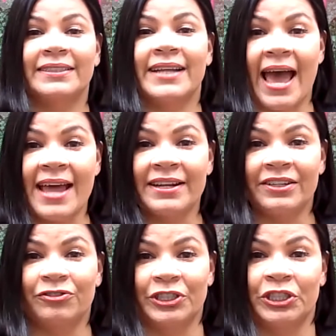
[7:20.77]
an added
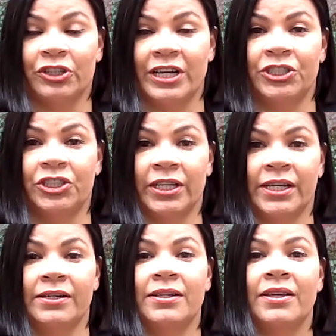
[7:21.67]

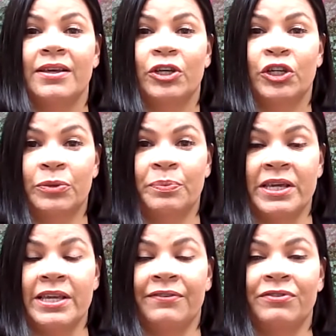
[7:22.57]
frustration could
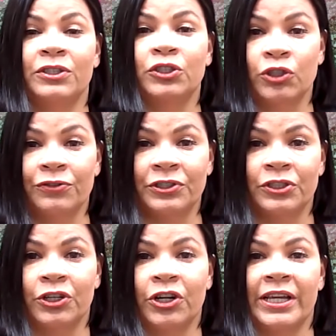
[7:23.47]
be if the
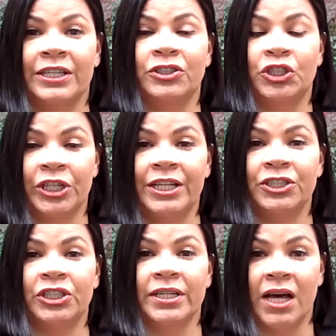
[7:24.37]
servicer is
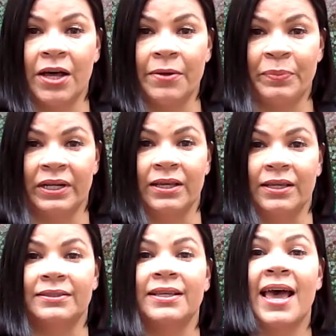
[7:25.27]
changing
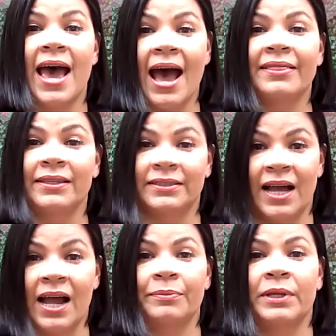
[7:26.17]
companies at the
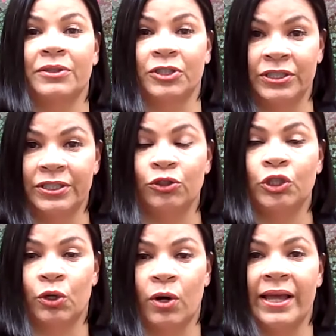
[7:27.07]
time that they're still
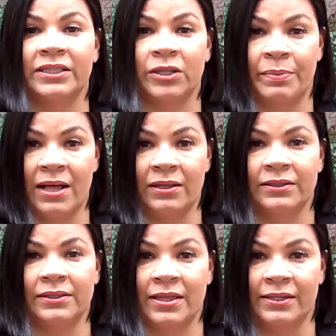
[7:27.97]
trying to
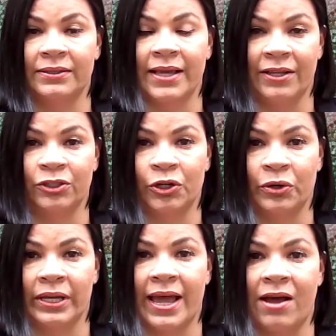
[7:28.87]
balance this
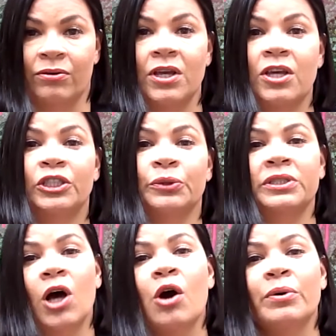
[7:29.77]
escrow account. So
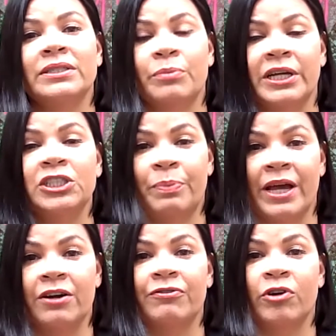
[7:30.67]
it's always much
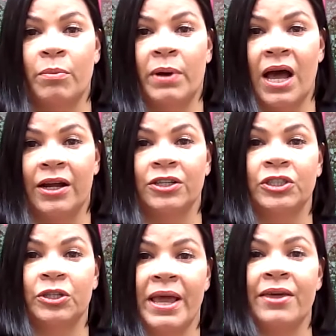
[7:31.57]
better for a buyer
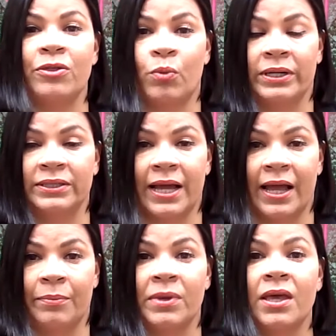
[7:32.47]
to pay the
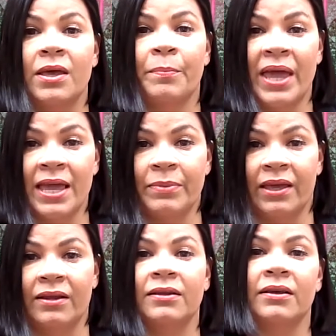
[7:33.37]
one-time
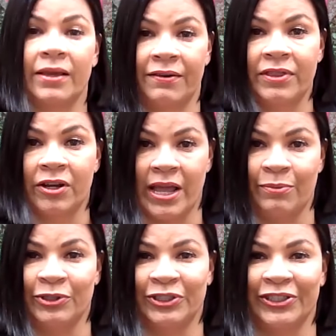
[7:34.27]
payment if they're
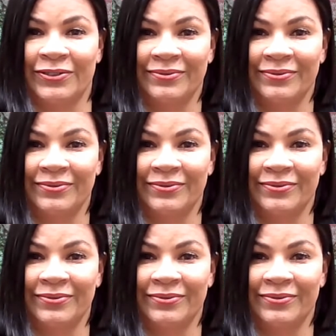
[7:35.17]
able to.